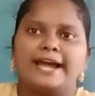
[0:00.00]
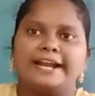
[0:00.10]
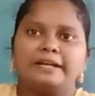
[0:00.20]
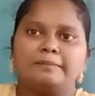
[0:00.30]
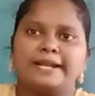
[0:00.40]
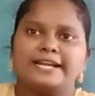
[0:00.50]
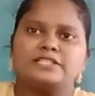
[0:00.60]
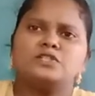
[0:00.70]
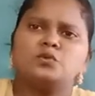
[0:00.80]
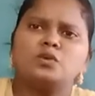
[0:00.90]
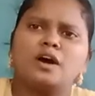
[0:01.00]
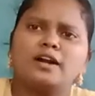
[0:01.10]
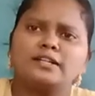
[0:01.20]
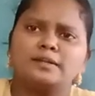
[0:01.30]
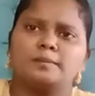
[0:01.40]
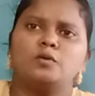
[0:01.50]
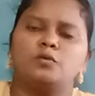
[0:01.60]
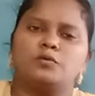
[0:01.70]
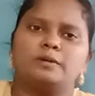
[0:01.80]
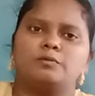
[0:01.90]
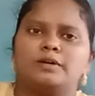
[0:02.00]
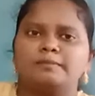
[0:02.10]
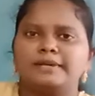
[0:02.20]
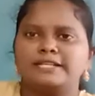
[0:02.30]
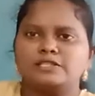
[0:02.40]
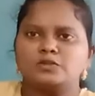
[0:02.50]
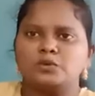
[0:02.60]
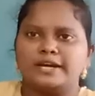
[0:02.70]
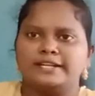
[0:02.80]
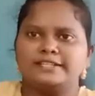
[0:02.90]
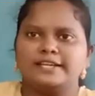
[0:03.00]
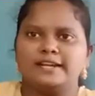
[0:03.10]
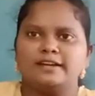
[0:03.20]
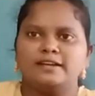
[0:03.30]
and plants do not move from one place to another.